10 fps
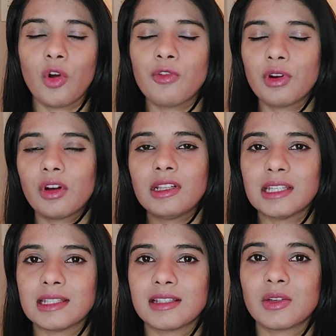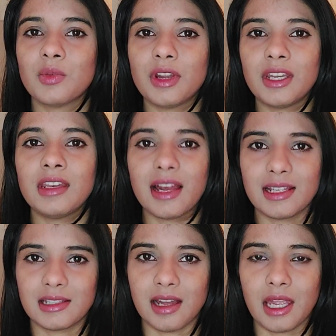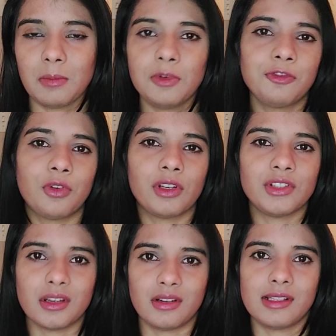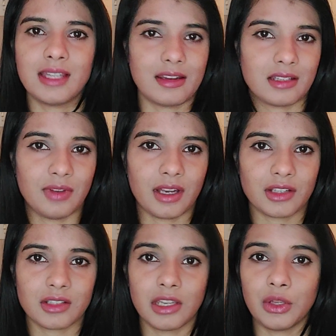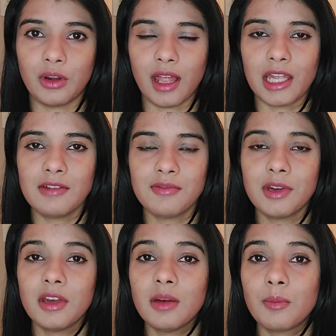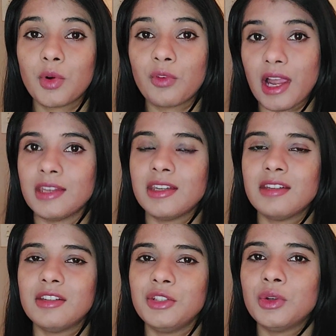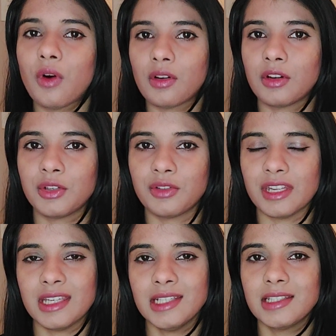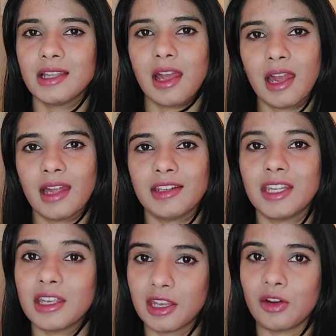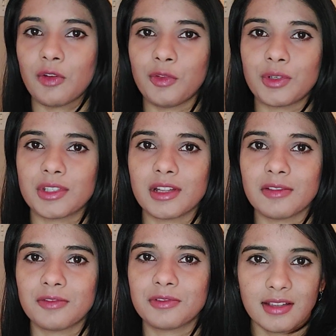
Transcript: Overall, this is a very nice time for general satisfaction in your life, provided you honor your needs and take care of yourself.